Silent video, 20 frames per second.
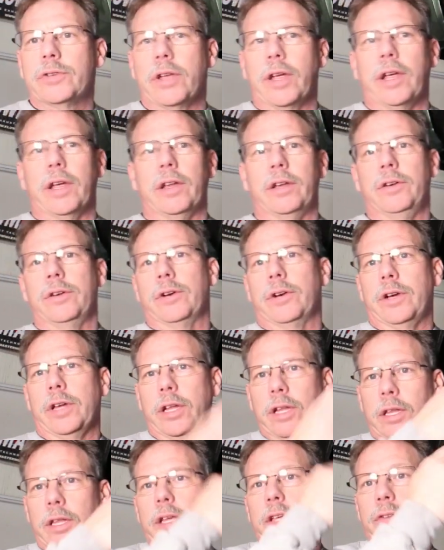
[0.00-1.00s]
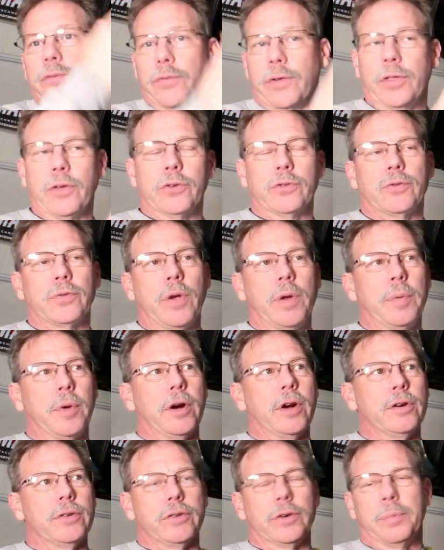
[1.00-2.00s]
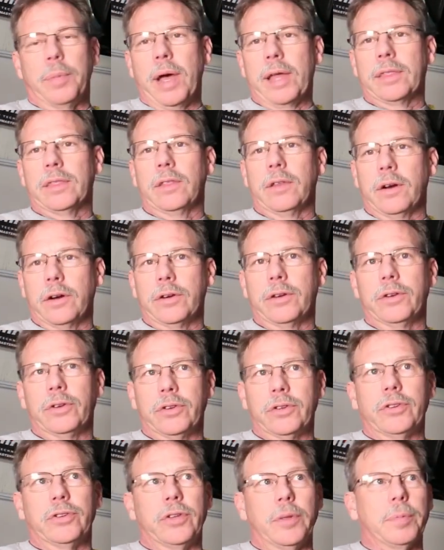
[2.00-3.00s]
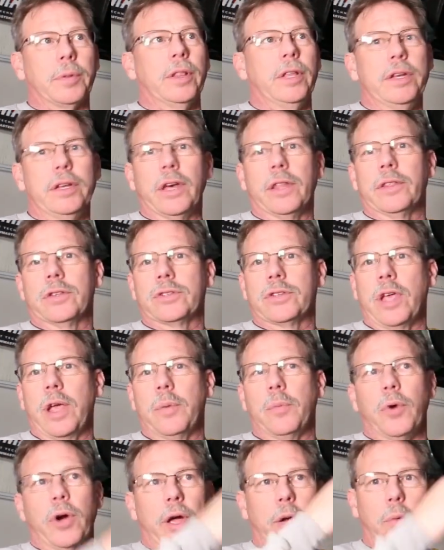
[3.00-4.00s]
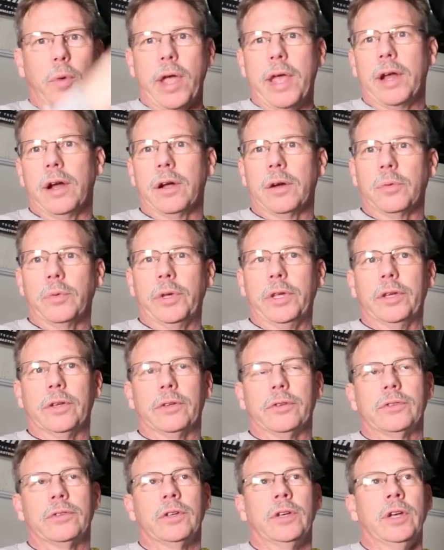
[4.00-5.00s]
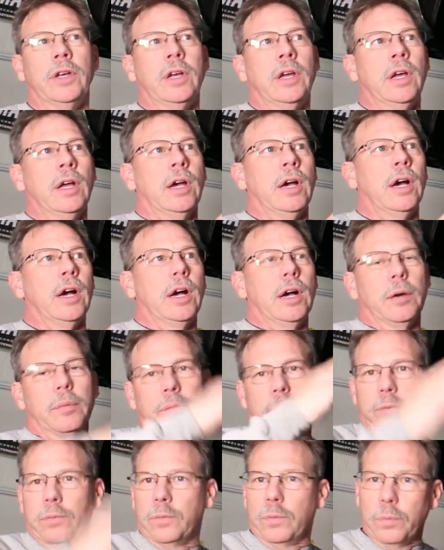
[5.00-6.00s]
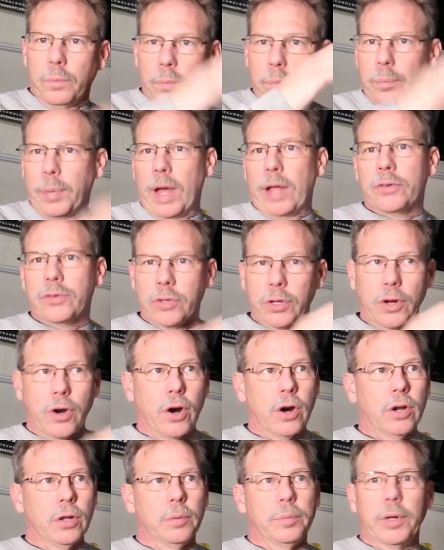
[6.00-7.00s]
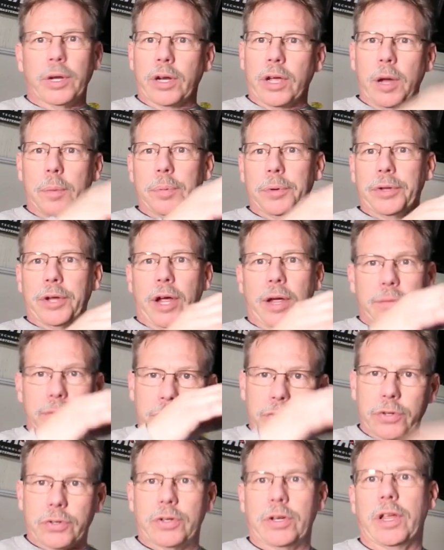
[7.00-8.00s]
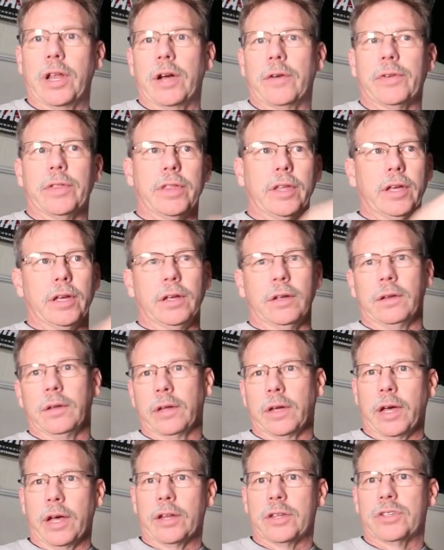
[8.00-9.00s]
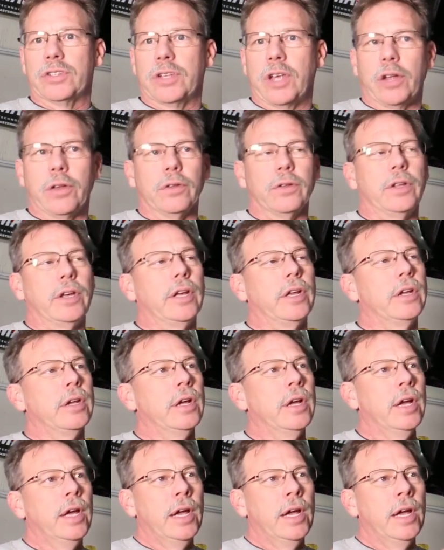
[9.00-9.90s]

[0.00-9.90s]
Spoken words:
and your end links for those sway bars are typically done the same way. Weight on wheels, bounce the car a little bit a couple times just to get everything kind of settled in,